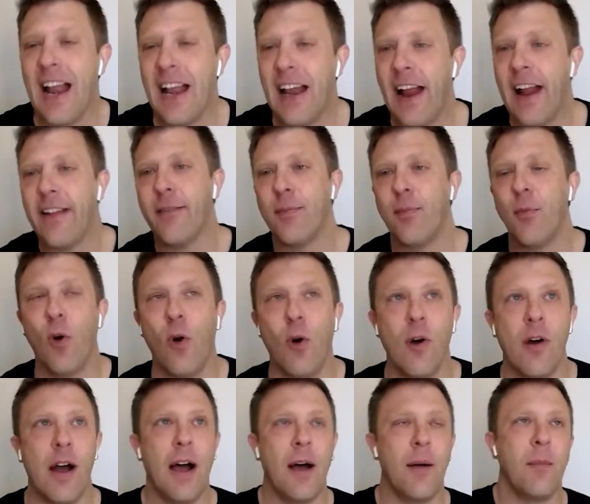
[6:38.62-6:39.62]
And it's
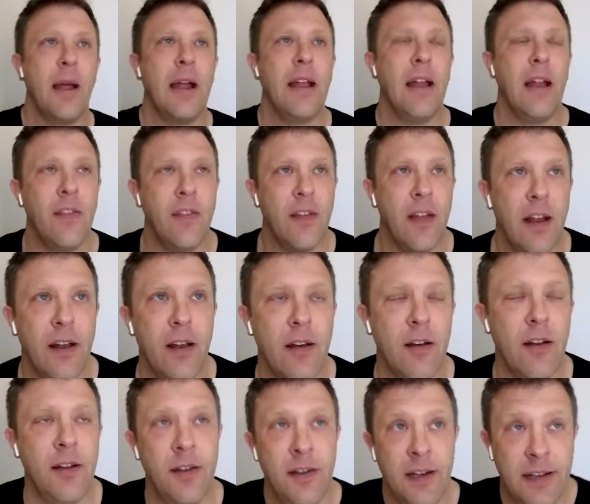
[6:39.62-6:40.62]
more,
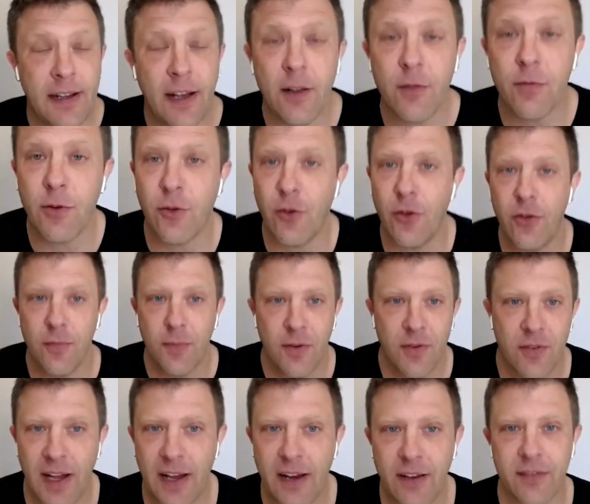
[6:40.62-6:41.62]
it does reduce
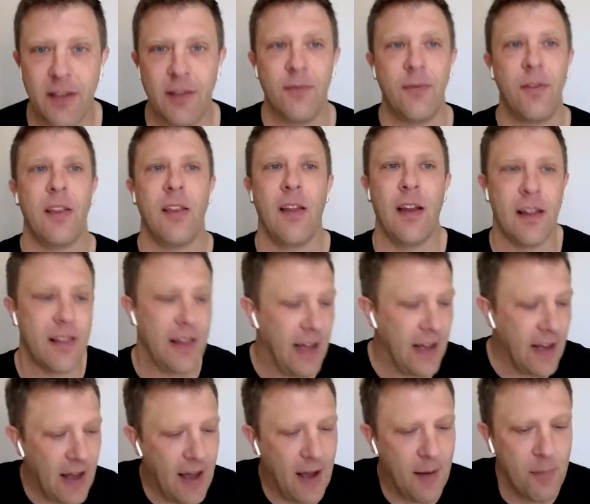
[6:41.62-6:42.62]
mistakes, definitely, like that.
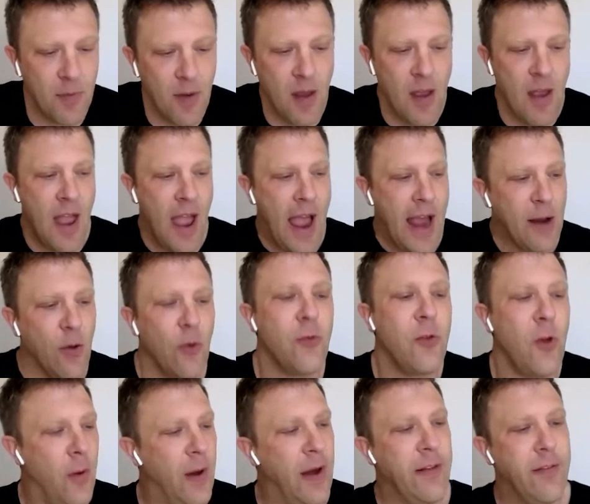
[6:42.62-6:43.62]
And
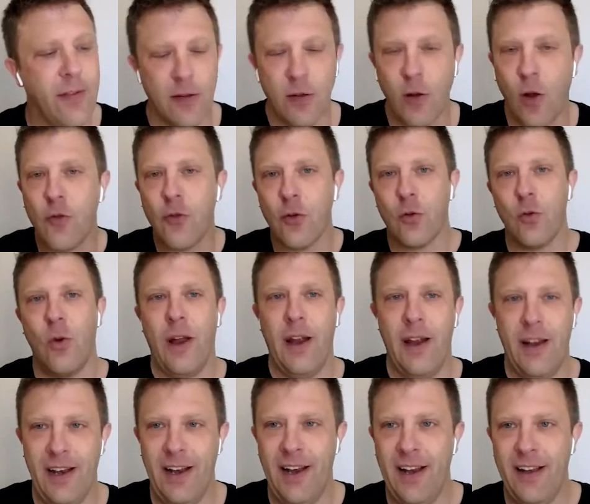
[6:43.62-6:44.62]
also, it's logical
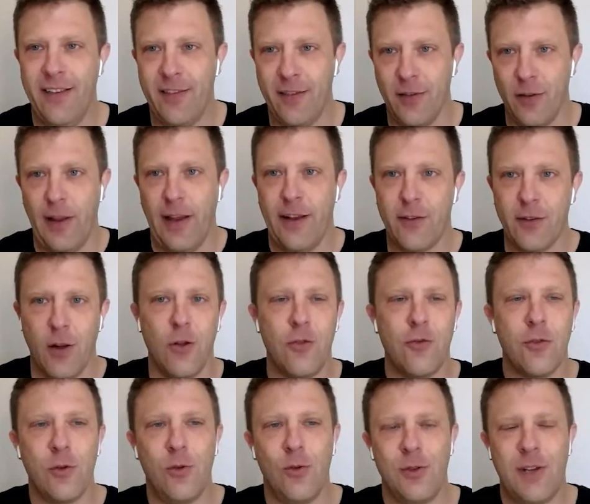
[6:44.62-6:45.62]

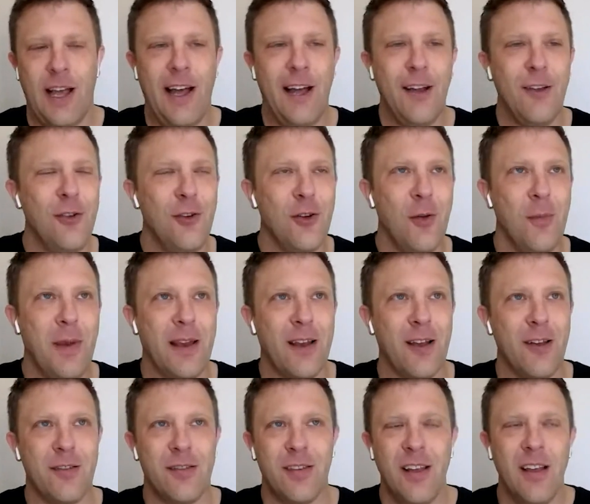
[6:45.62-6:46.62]
to add,
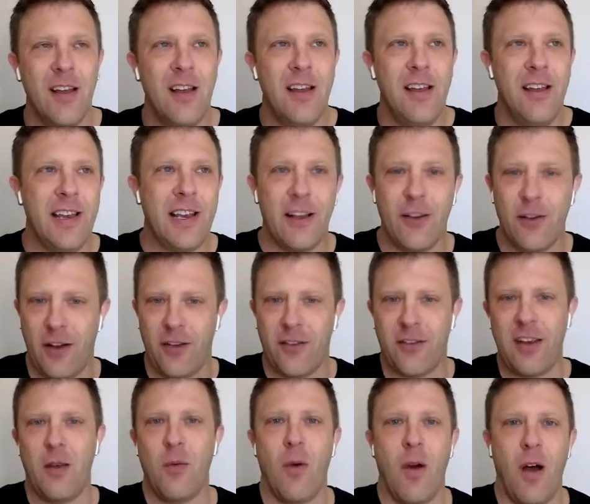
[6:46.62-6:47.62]
because you can sort of
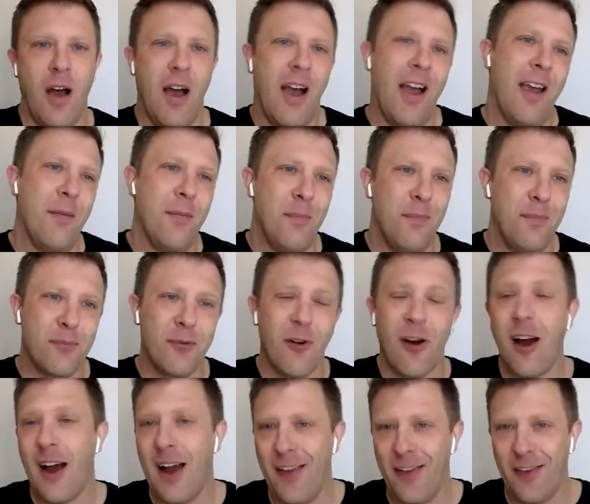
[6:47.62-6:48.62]
see why
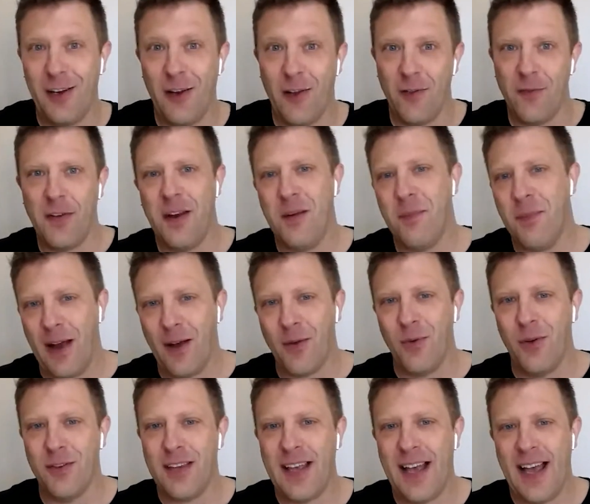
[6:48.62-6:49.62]
prior, the feedback
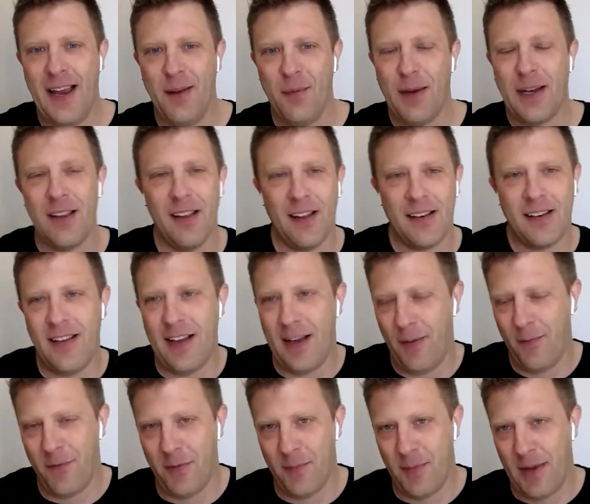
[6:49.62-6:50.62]
was, hey, we're collecting that
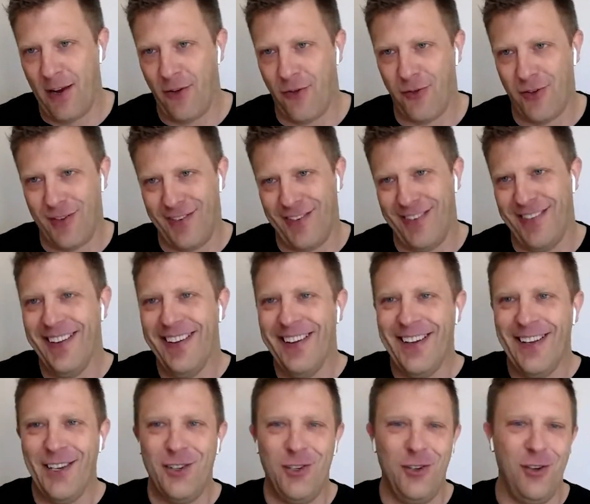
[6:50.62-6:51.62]
information
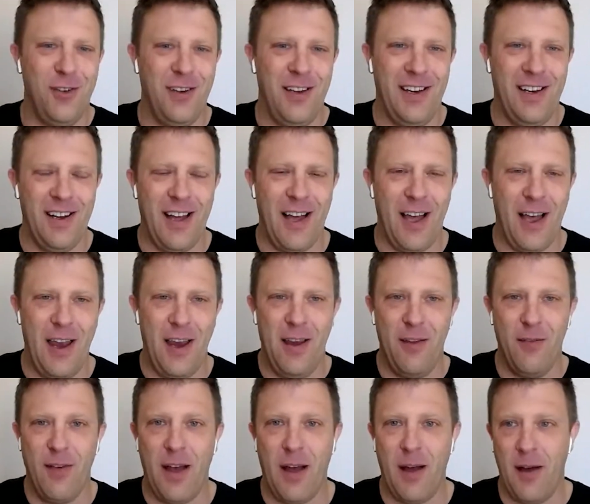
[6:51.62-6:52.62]
using a